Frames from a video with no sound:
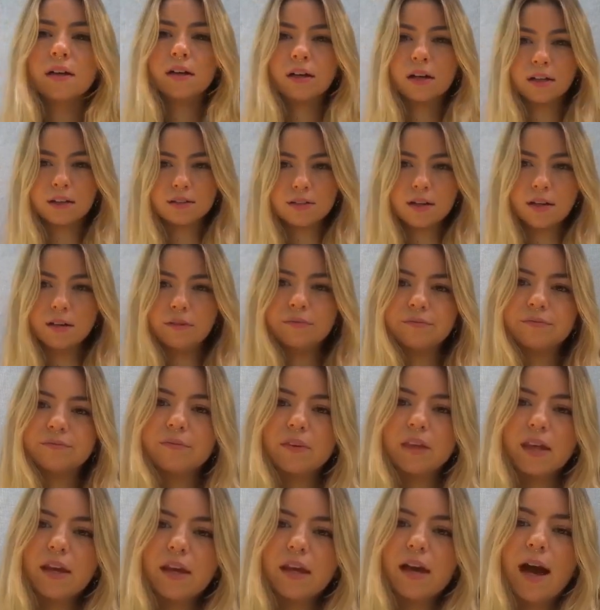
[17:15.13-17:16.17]
Can't tell.
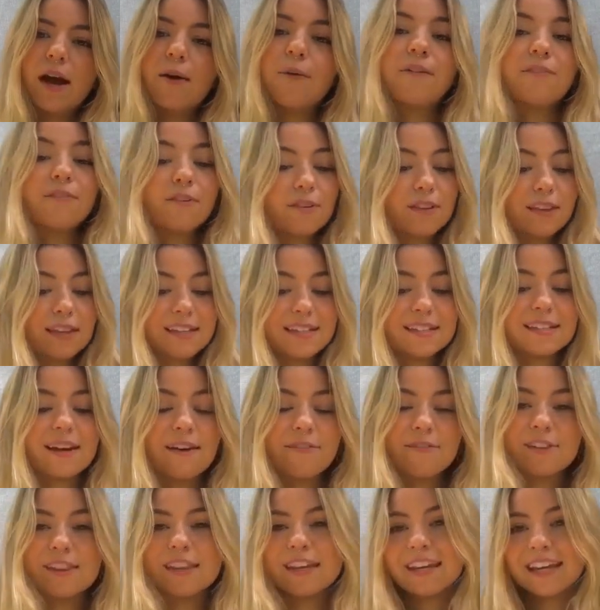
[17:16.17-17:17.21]
I will have all the links to
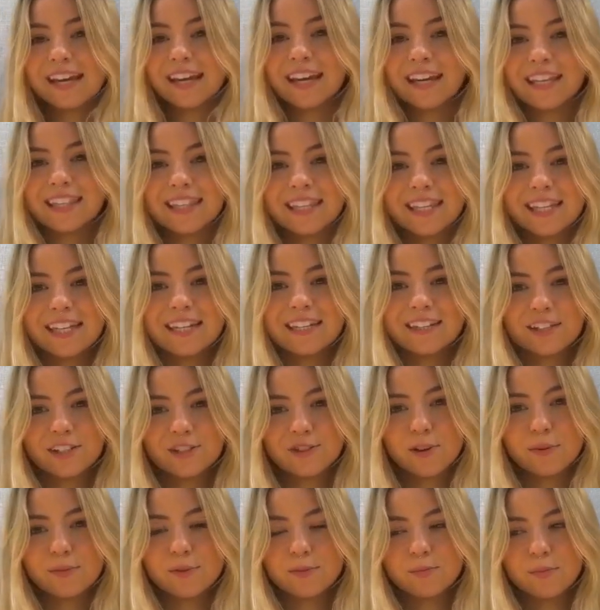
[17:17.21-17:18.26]
everything in the
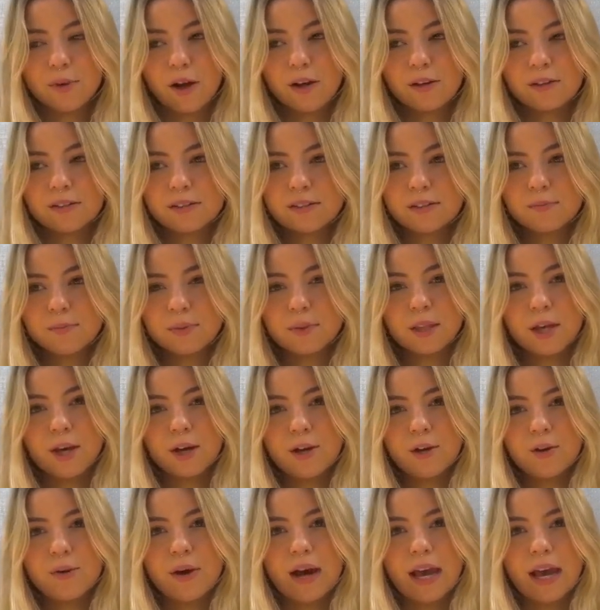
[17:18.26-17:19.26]
description box below,